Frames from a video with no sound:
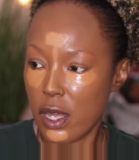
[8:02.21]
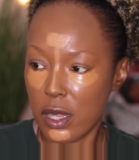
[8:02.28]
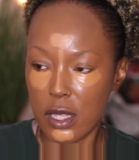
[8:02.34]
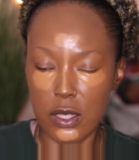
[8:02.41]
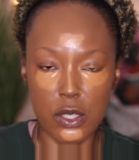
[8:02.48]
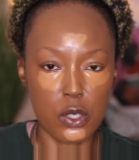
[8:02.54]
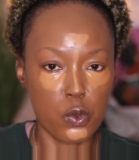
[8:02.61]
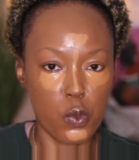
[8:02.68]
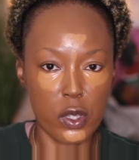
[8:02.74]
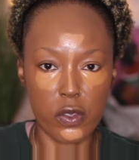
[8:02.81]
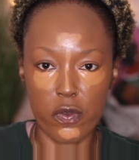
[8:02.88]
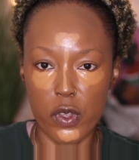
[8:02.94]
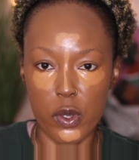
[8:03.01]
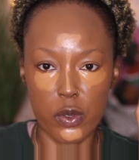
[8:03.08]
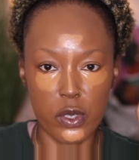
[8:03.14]
This is one
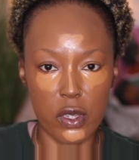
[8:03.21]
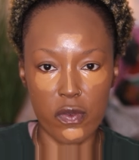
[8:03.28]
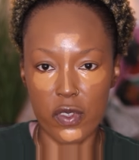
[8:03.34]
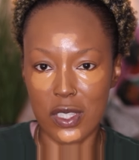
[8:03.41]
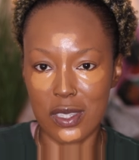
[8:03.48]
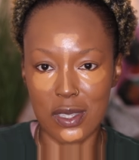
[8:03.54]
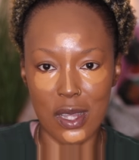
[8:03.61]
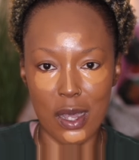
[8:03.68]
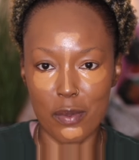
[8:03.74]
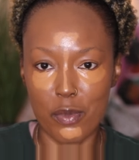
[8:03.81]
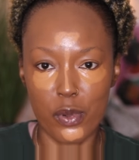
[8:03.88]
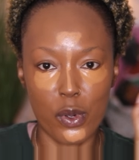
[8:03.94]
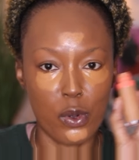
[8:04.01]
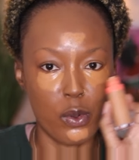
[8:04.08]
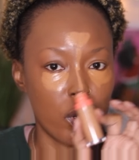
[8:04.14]
of those if it's not
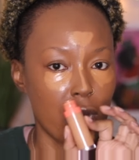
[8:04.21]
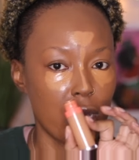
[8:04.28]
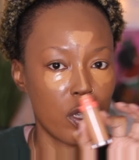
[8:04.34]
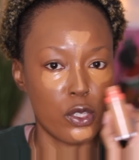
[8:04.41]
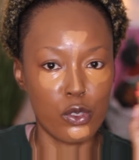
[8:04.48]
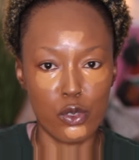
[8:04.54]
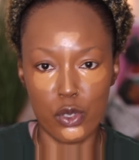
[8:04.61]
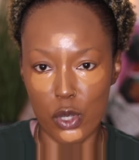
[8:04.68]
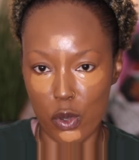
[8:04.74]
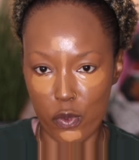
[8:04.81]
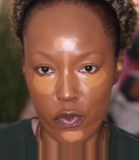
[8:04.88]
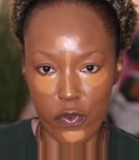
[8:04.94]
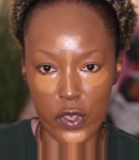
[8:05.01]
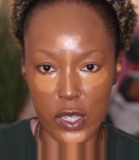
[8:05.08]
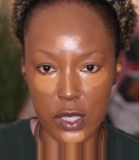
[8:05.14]
broke, don't
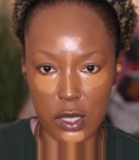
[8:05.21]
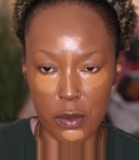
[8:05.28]
fix